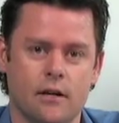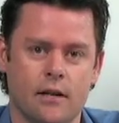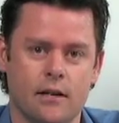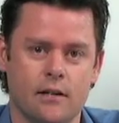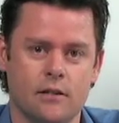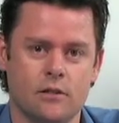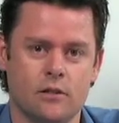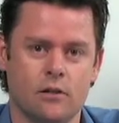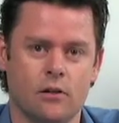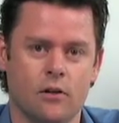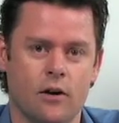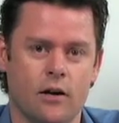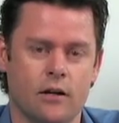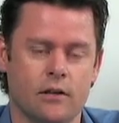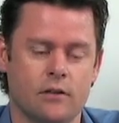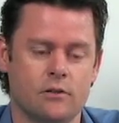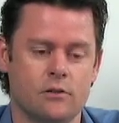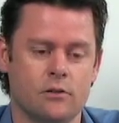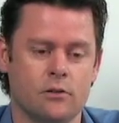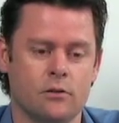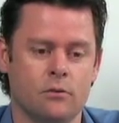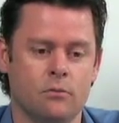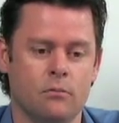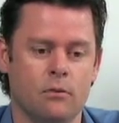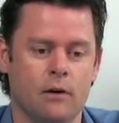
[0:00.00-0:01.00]
you'd like
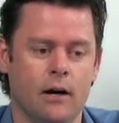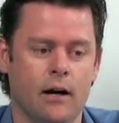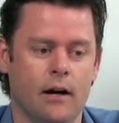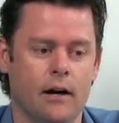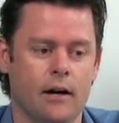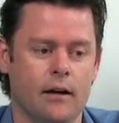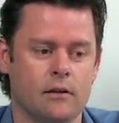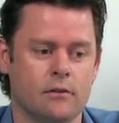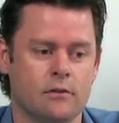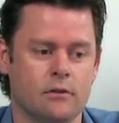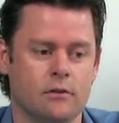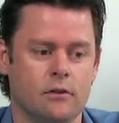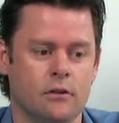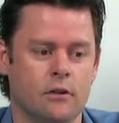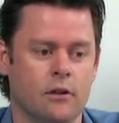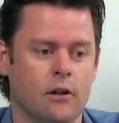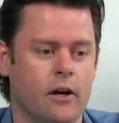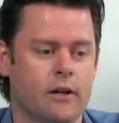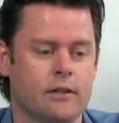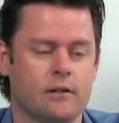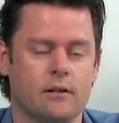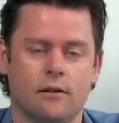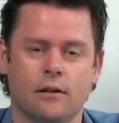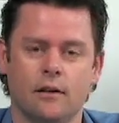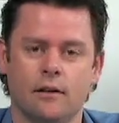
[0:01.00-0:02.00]

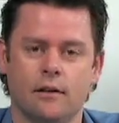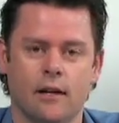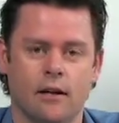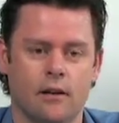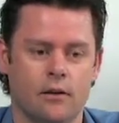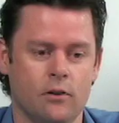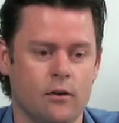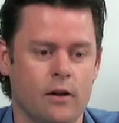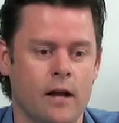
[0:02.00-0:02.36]
to think they do.